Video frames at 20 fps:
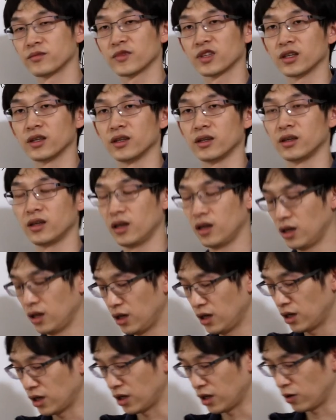Okay,
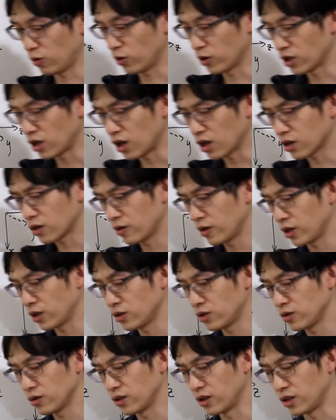and we're not going
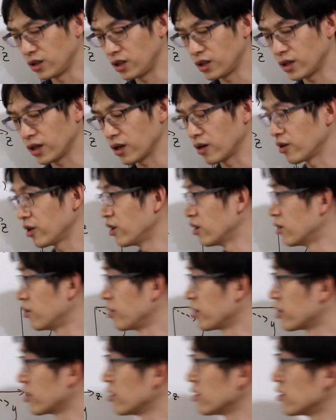into the detail here
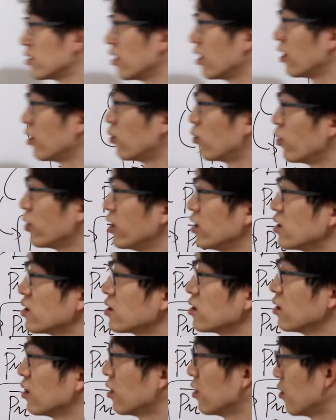because
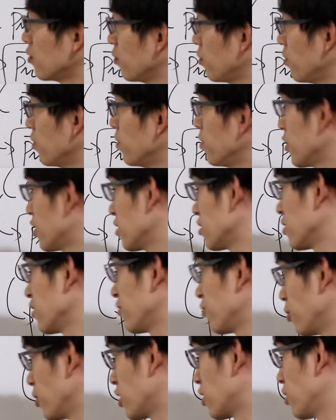
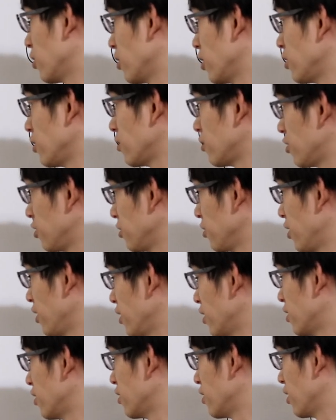if we go into
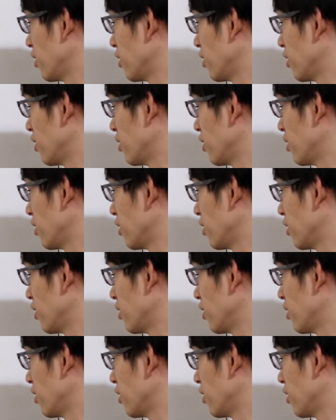there,